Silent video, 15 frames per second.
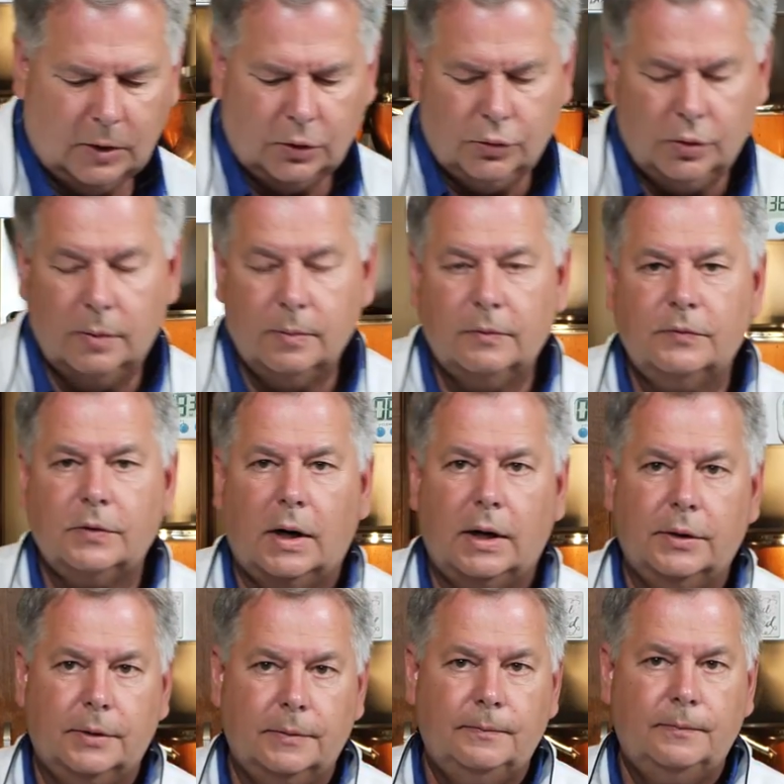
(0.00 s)
cream of
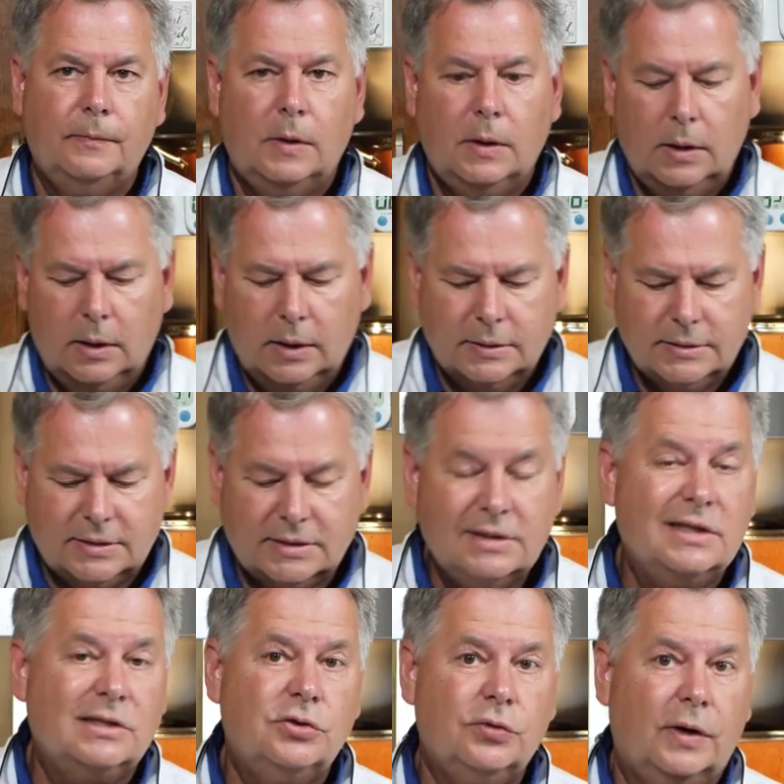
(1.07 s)
tartar. It's
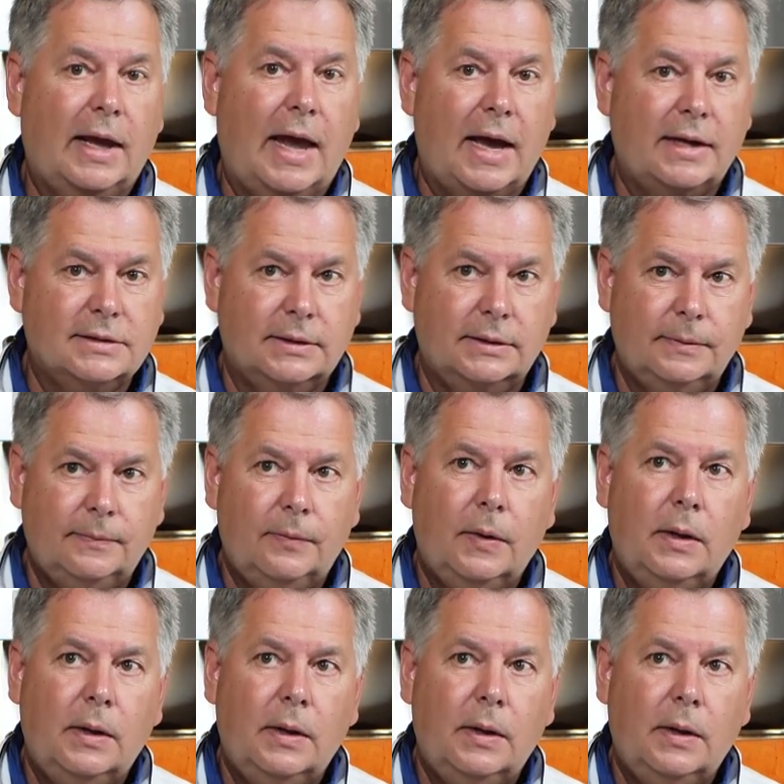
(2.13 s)
citric acid.